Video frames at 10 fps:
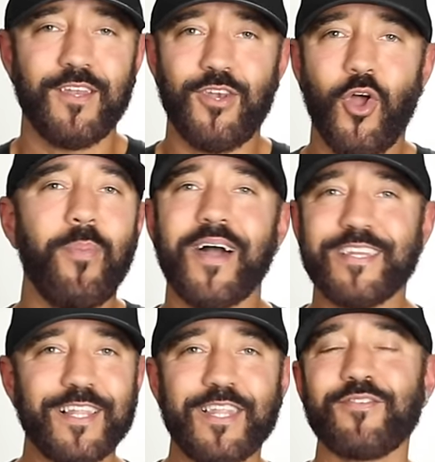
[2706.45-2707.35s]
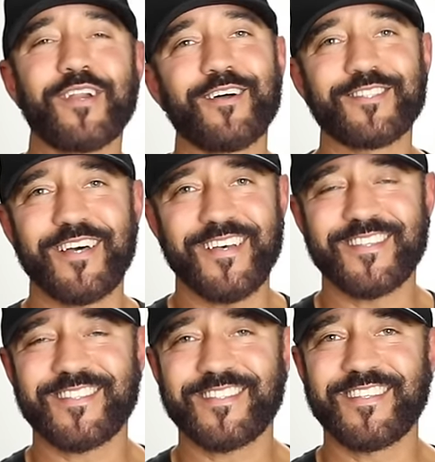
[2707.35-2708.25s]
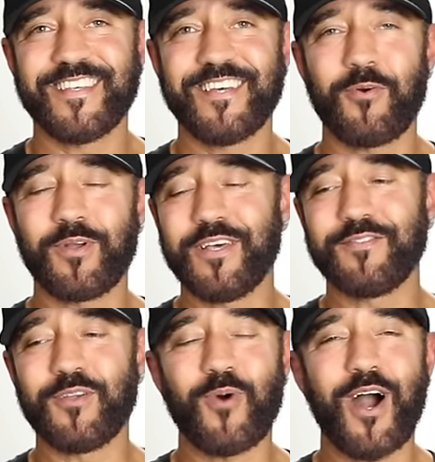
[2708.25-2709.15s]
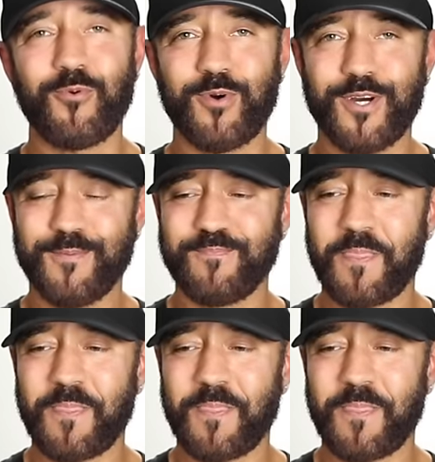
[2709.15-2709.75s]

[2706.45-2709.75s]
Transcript: nobody delivered out to us where we lived in Wildwood.